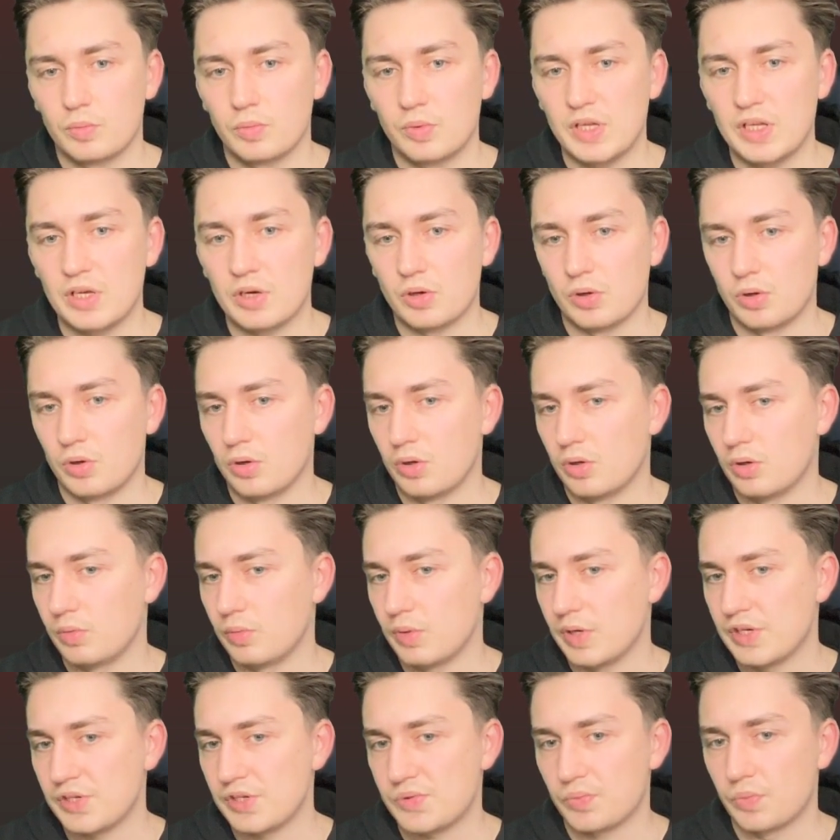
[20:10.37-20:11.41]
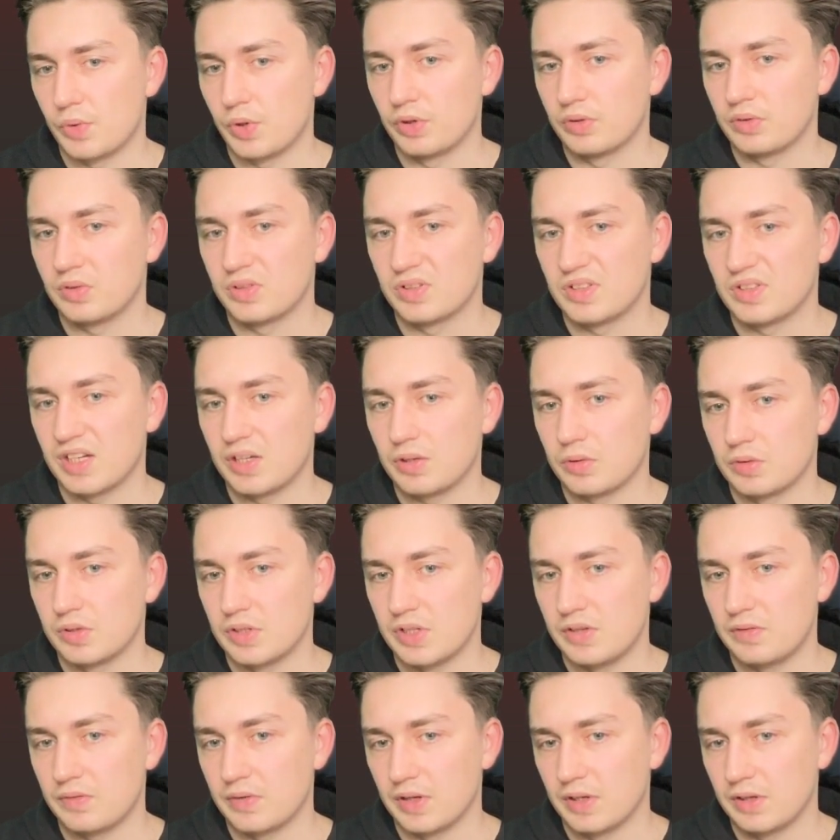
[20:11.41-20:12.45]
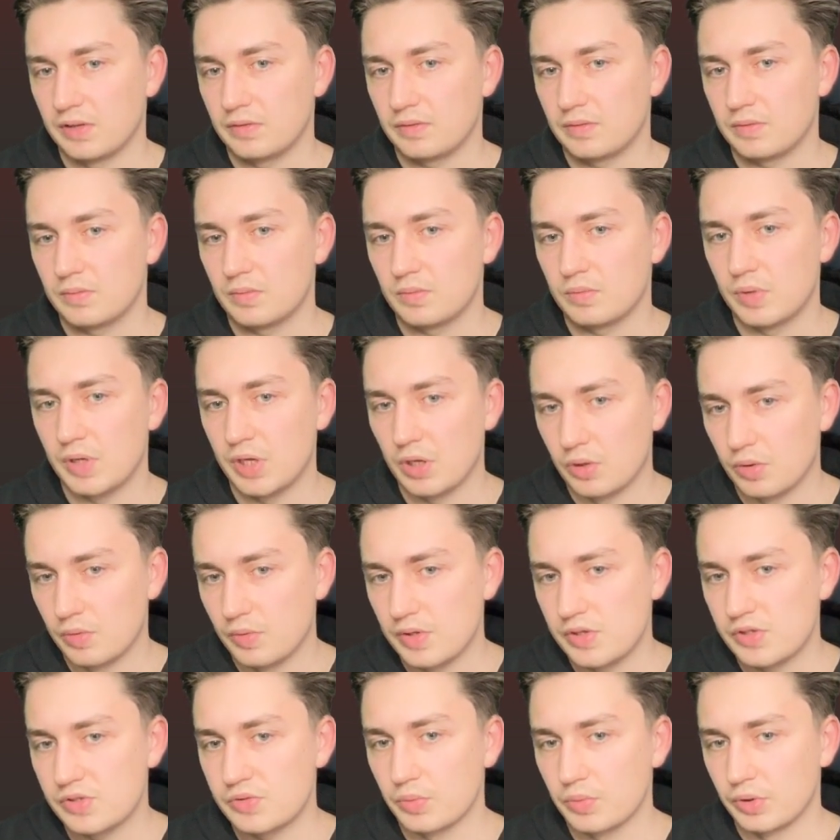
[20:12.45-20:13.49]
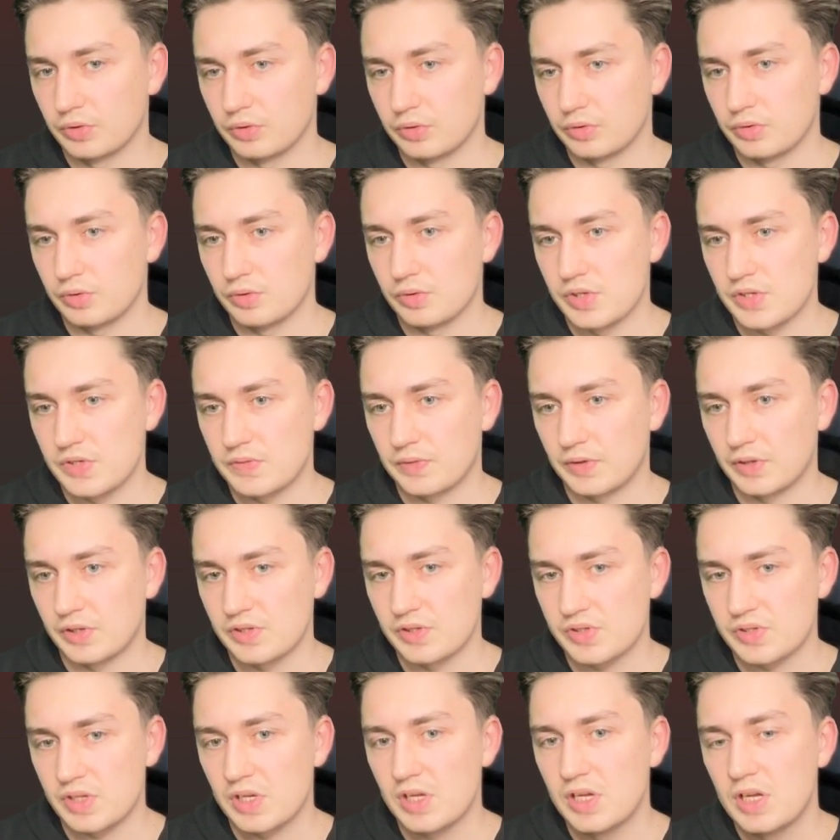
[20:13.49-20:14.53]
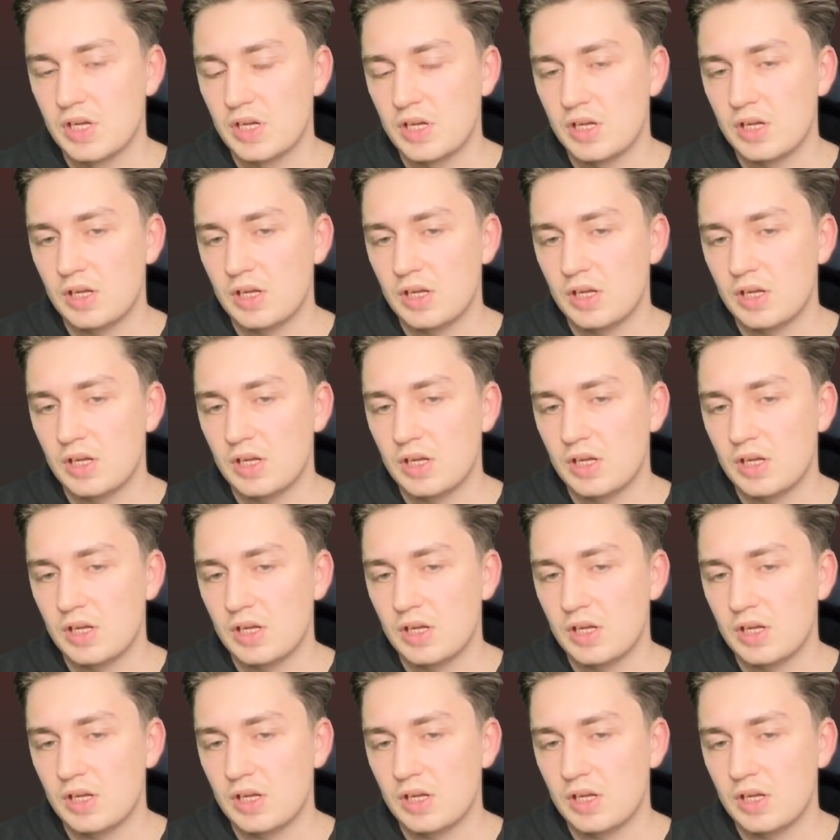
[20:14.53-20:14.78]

we always want to take on d5. We always want to do this first.